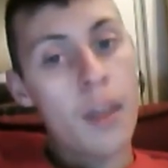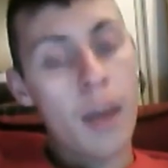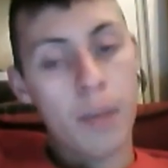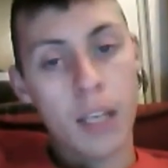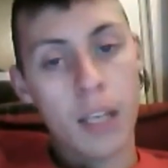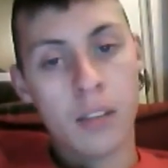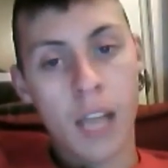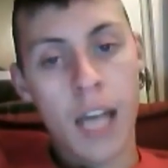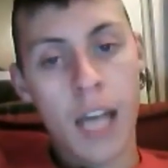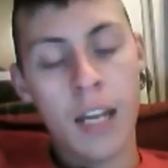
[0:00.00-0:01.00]
That being
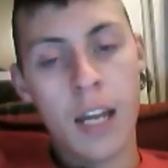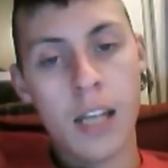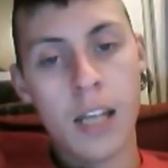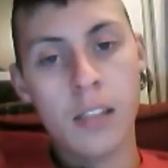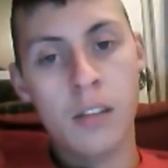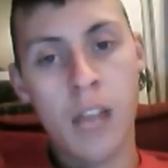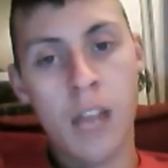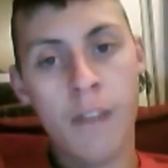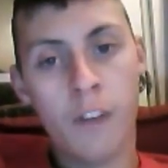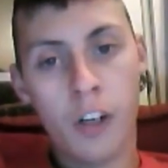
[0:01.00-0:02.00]
said,
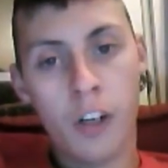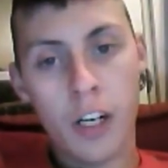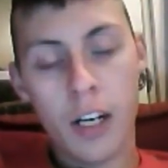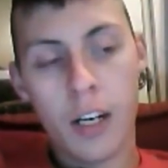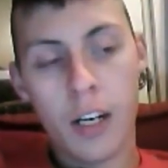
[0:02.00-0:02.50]
Denver,